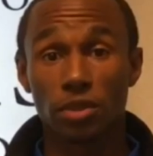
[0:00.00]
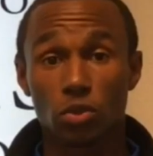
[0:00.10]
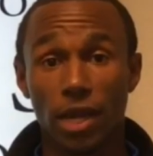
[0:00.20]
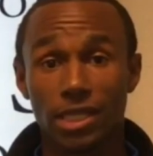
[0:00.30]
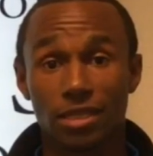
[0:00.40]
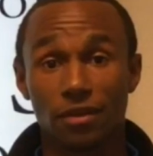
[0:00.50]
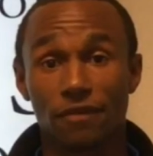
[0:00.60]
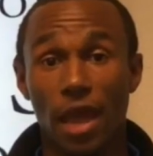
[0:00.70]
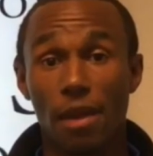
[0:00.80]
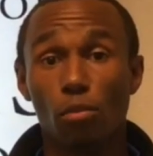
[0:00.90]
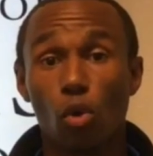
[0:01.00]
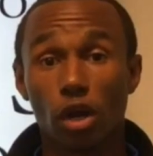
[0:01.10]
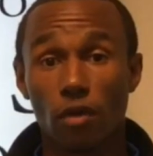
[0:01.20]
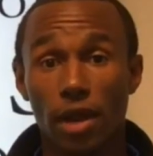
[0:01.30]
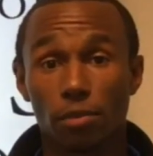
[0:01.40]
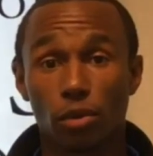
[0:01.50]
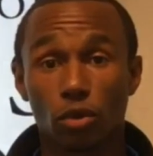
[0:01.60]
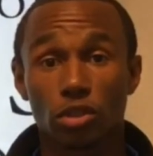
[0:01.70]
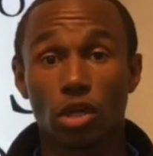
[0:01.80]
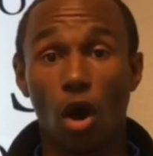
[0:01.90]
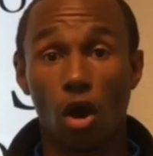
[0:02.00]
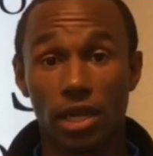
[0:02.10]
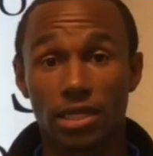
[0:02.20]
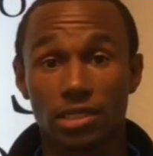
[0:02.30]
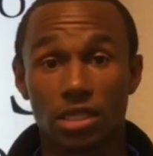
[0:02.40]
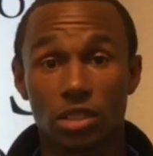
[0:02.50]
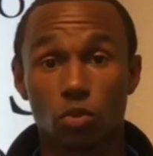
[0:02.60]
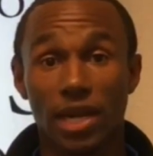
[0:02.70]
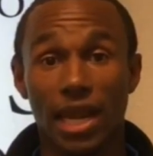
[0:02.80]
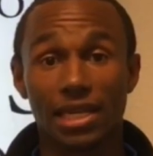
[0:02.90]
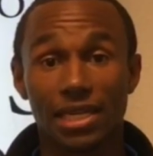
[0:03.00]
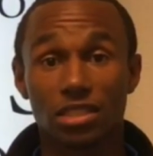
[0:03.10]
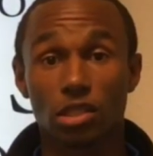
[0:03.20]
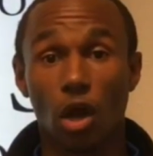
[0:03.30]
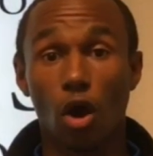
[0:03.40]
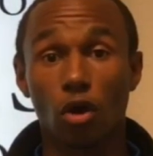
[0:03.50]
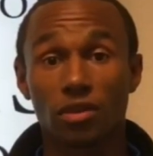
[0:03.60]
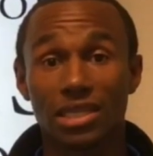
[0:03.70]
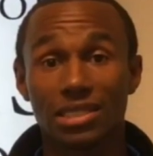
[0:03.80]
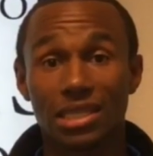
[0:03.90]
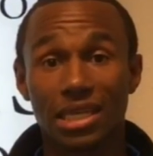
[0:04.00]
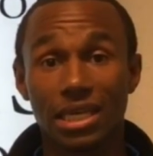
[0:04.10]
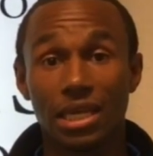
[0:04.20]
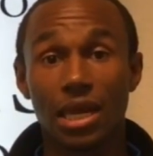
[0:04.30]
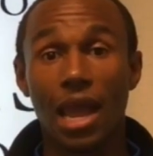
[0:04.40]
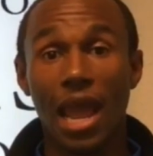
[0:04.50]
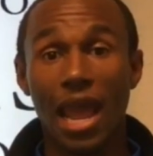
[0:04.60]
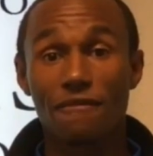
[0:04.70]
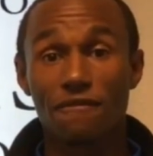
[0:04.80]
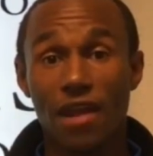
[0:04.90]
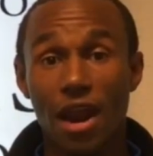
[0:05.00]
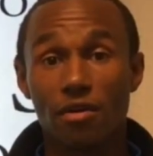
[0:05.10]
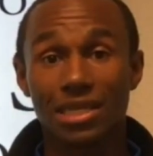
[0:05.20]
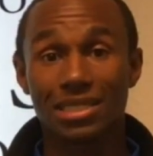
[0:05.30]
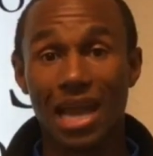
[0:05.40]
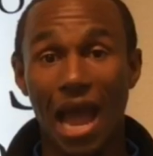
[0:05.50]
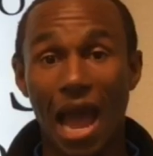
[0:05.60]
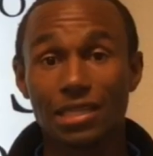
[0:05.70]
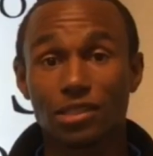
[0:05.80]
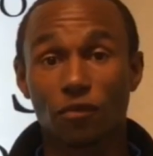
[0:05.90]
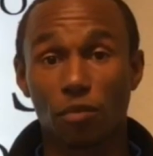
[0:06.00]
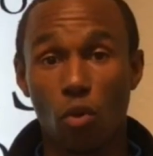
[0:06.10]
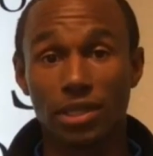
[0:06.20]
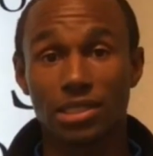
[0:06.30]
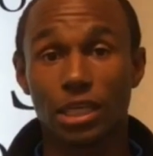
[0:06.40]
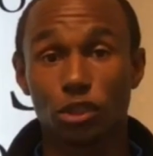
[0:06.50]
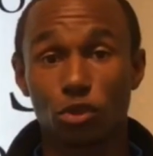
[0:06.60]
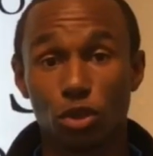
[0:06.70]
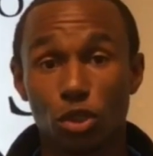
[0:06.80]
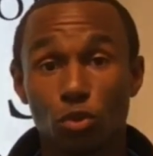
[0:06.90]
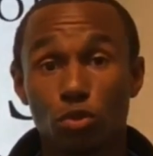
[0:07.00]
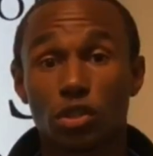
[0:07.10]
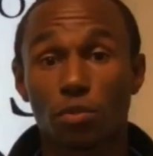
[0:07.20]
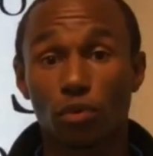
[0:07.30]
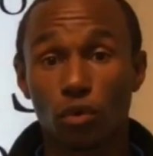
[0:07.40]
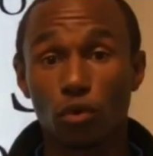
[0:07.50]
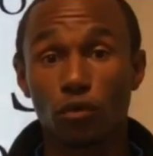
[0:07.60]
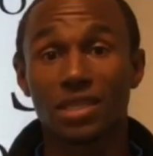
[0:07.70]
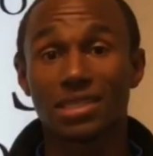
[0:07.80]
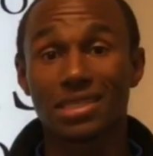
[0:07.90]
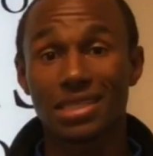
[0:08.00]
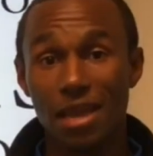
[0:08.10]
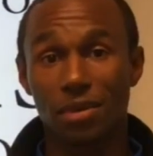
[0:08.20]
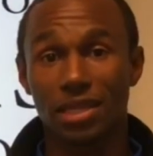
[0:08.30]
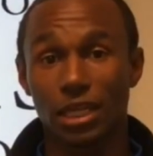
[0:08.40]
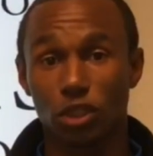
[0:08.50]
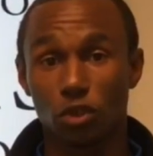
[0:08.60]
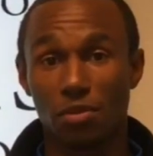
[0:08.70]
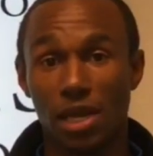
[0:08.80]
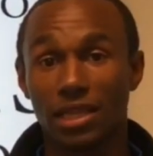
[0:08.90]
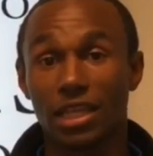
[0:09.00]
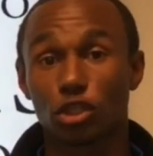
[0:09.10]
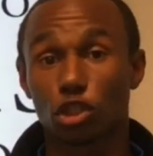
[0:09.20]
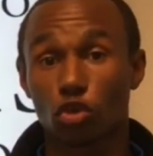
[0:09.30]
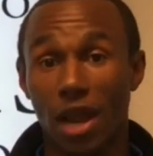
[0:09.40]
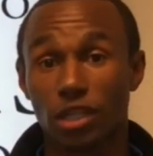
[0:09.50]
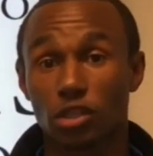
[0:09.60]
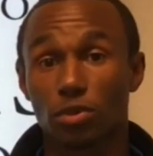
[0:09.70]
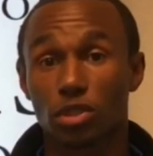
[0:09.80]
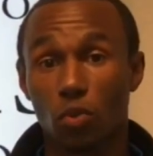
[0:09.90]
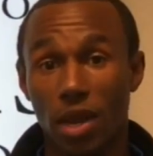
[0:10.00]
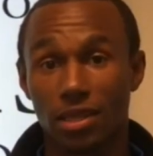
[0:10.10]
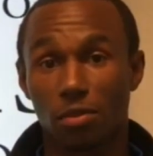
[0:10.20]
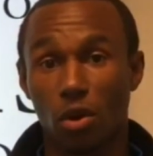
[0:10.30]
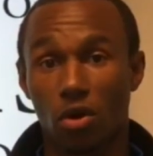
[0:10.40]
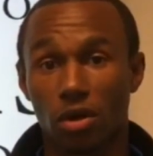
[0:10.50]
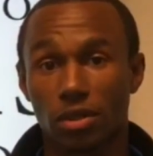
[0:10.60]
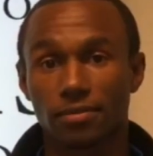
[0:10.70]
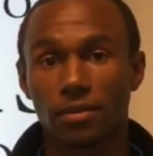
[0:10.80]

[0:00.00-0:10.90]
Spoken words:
persuasive and more credible to audiences when they listen to all these key and various kinds of points that you use to prove the statement that you made that you're trying to persuade them on.